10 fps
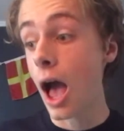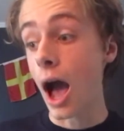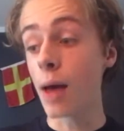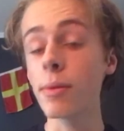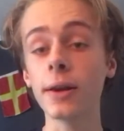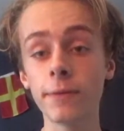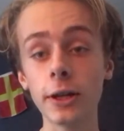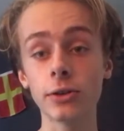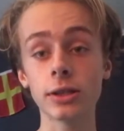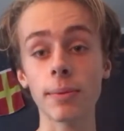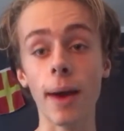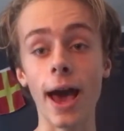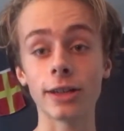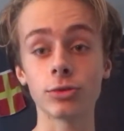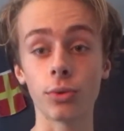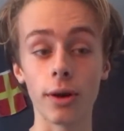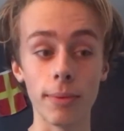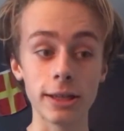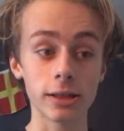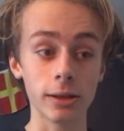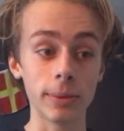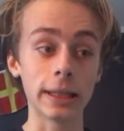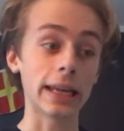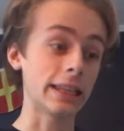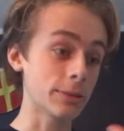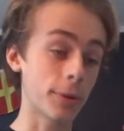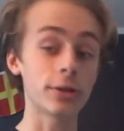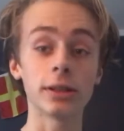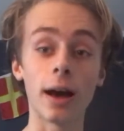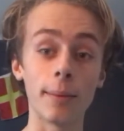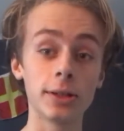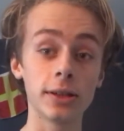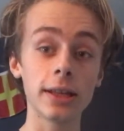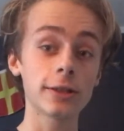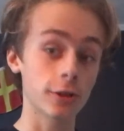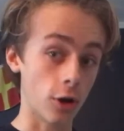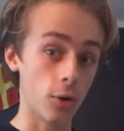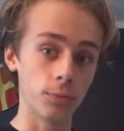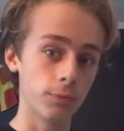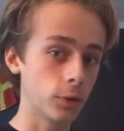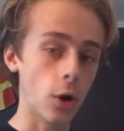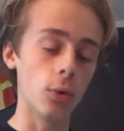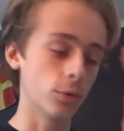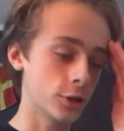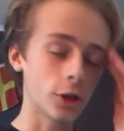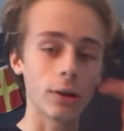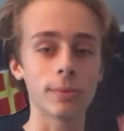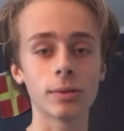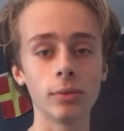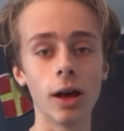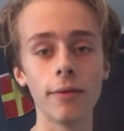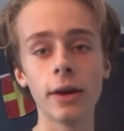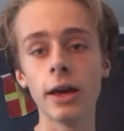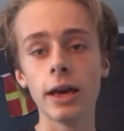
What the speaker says: I made videos in the past where I basically been like, this person commented this, go show them some love.